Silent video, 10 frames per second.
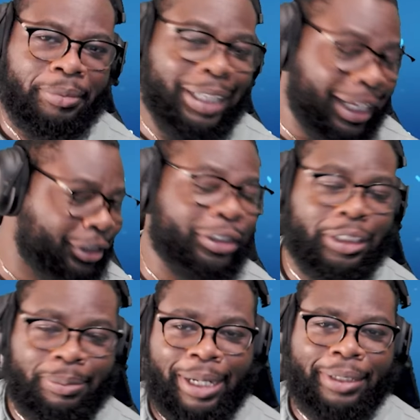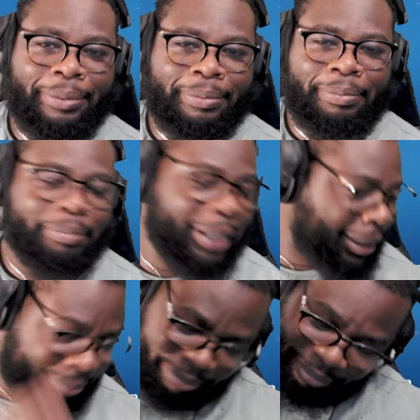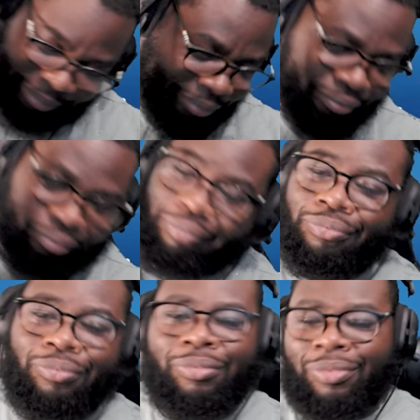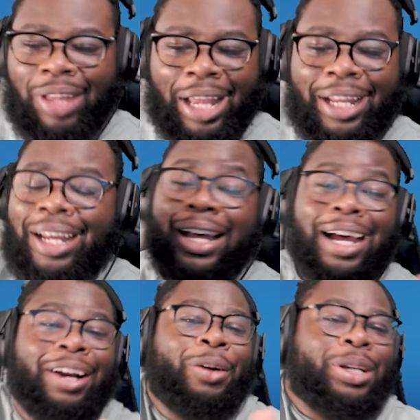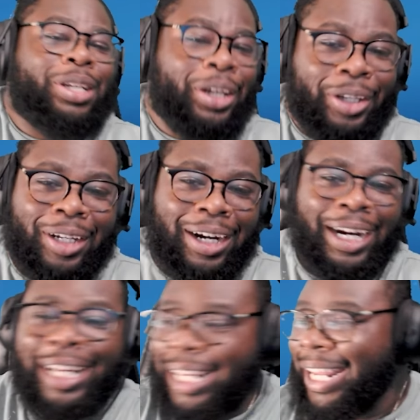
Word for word: Yes, she is better. That. Like, I don't know what to tell you, all right?